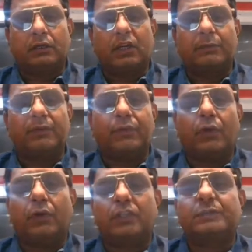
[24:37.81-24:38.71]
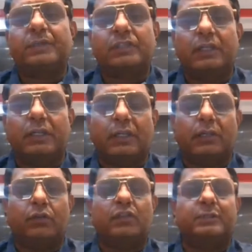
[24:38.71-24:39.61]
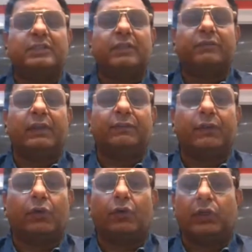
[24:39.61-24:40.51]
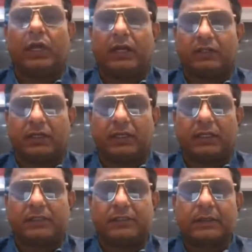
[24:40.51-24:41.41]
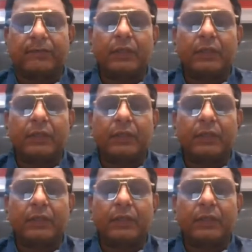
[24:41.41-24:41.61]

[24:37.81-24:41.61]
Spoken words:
treatment for all the specialty, not specifically for only arthritis.